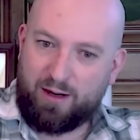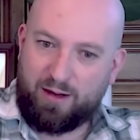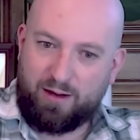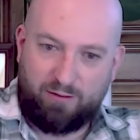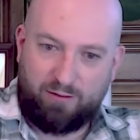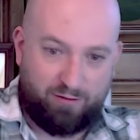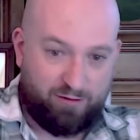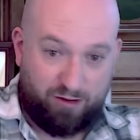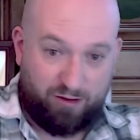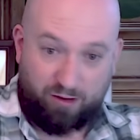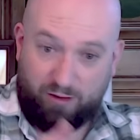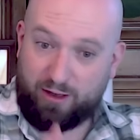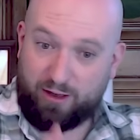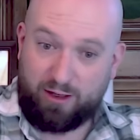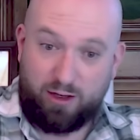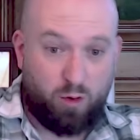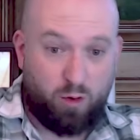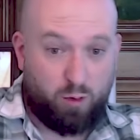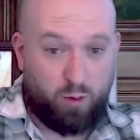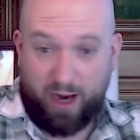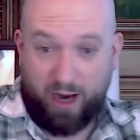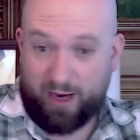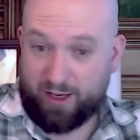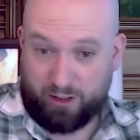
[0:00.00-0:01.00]
There's certainly no
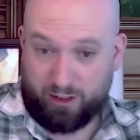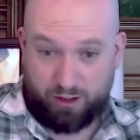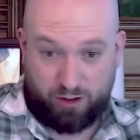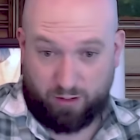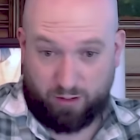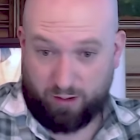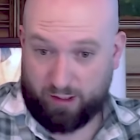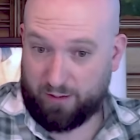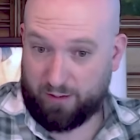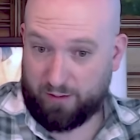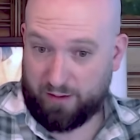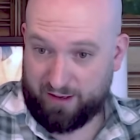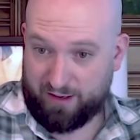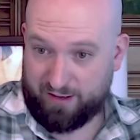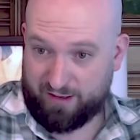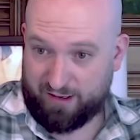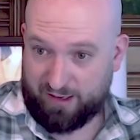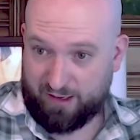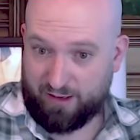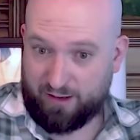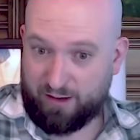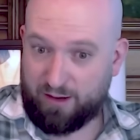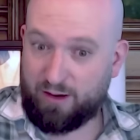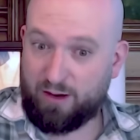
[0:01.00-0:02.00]
regulatory
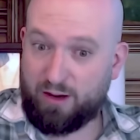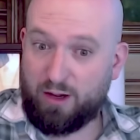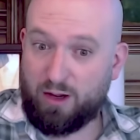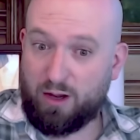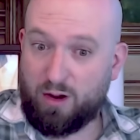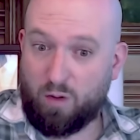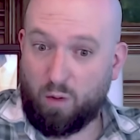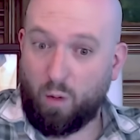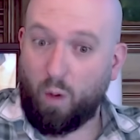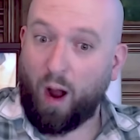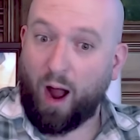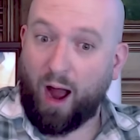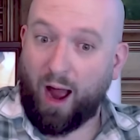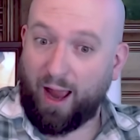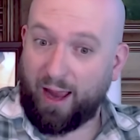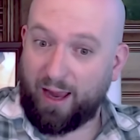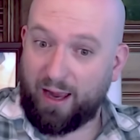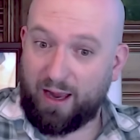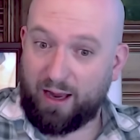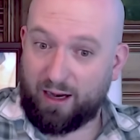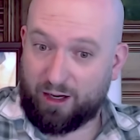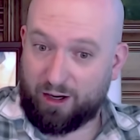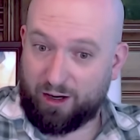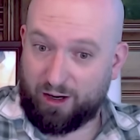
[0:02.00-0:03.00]
reason why
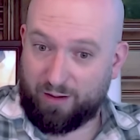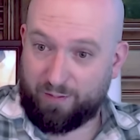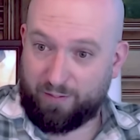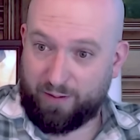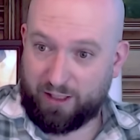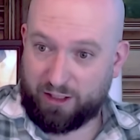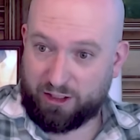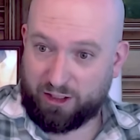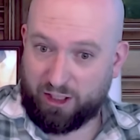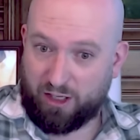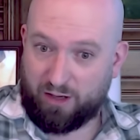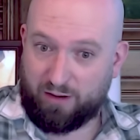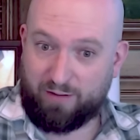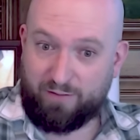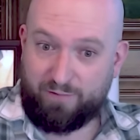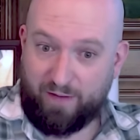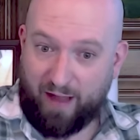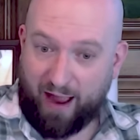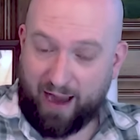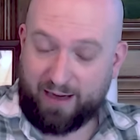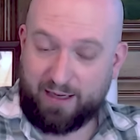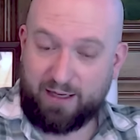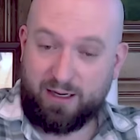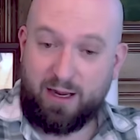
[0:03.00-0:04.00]
it couldn't be chosen. In
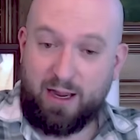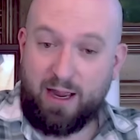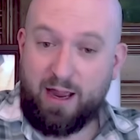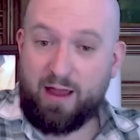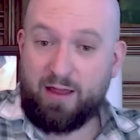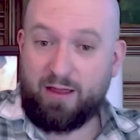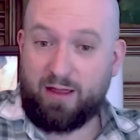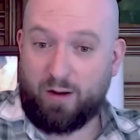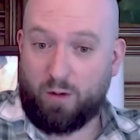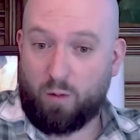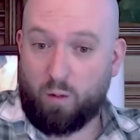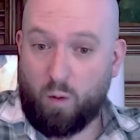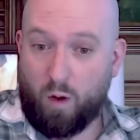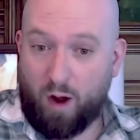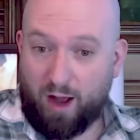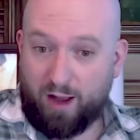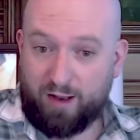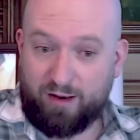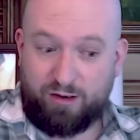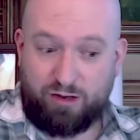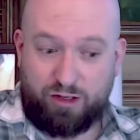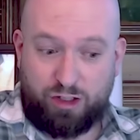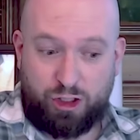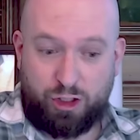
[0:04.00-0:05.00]
fact, there
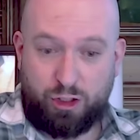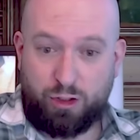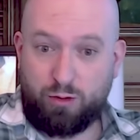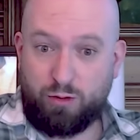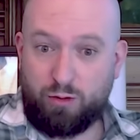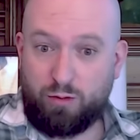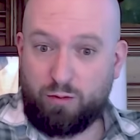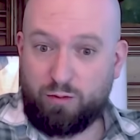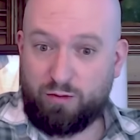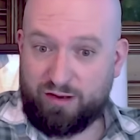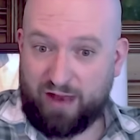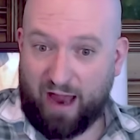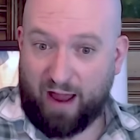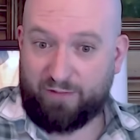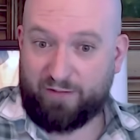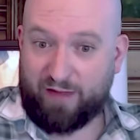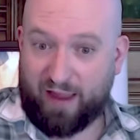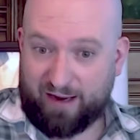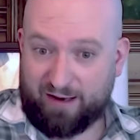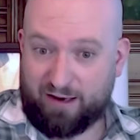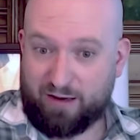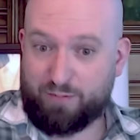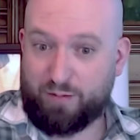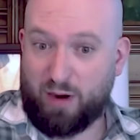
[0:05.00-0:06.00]
was 2 South
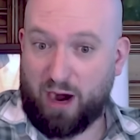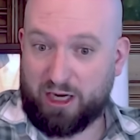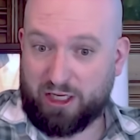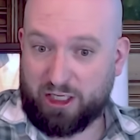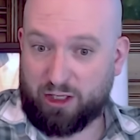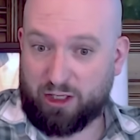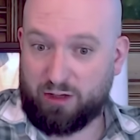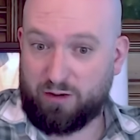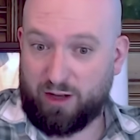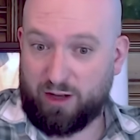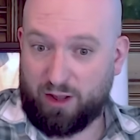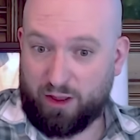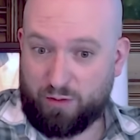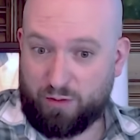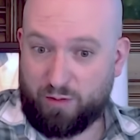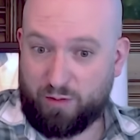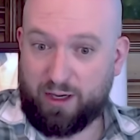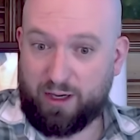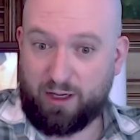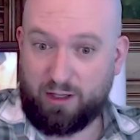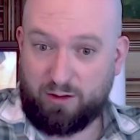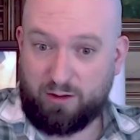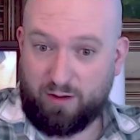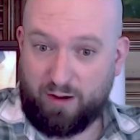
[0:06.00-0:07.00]
Texas Project Unit
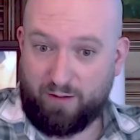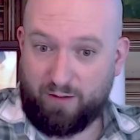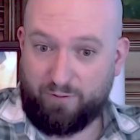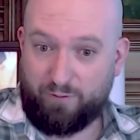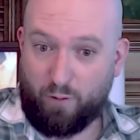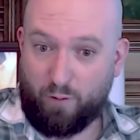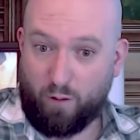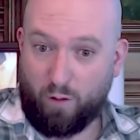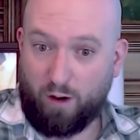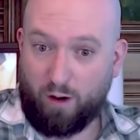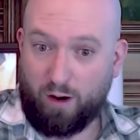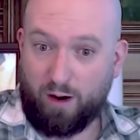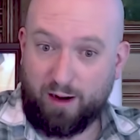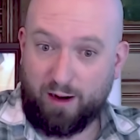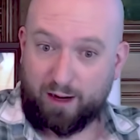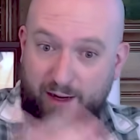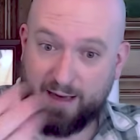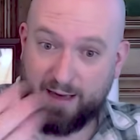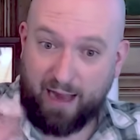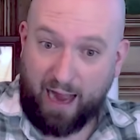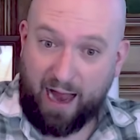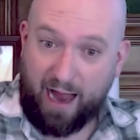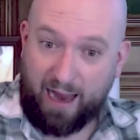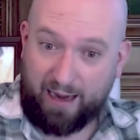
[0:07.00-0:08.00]
3 and Unit 4
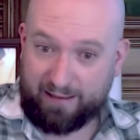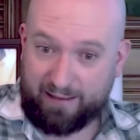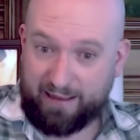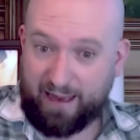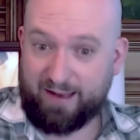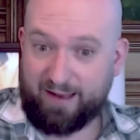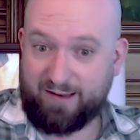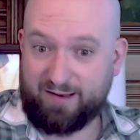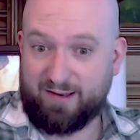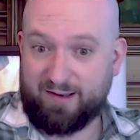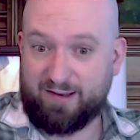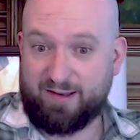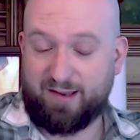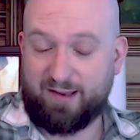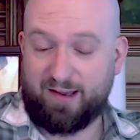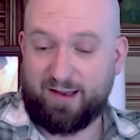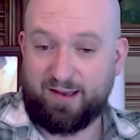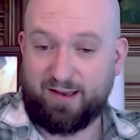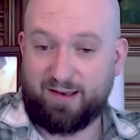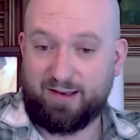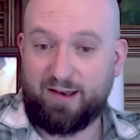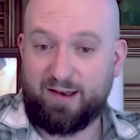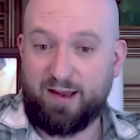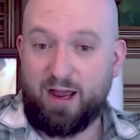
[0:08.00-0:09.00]
got
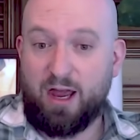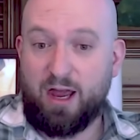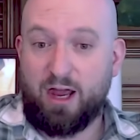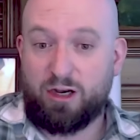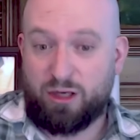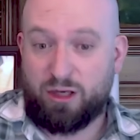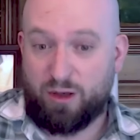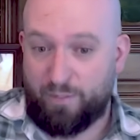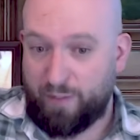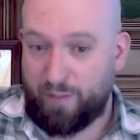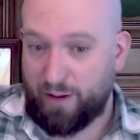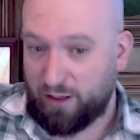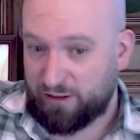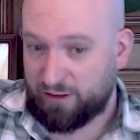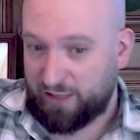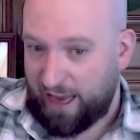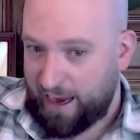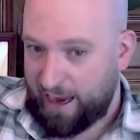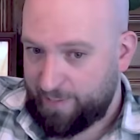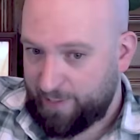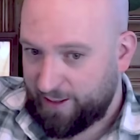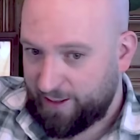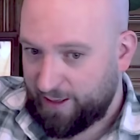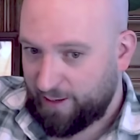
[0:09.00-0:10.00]
licenses to build
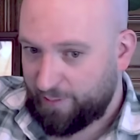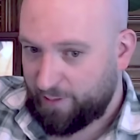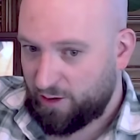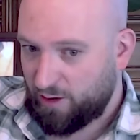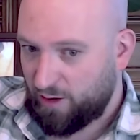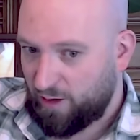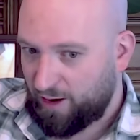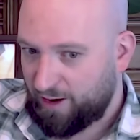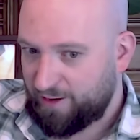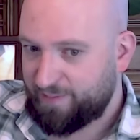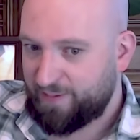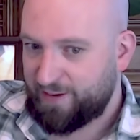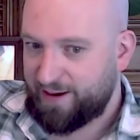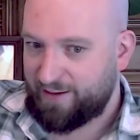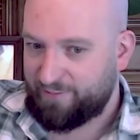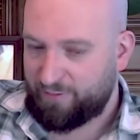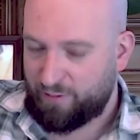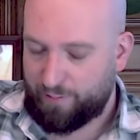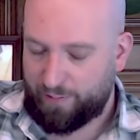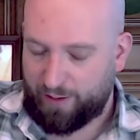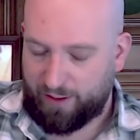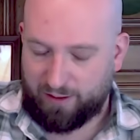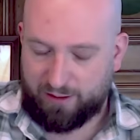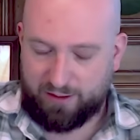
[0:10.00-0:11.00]
ABWRs, but never
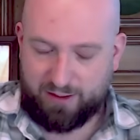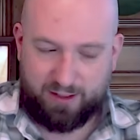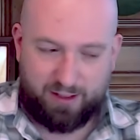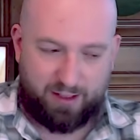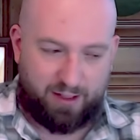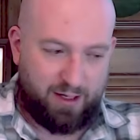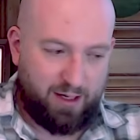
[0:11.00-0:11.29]
built.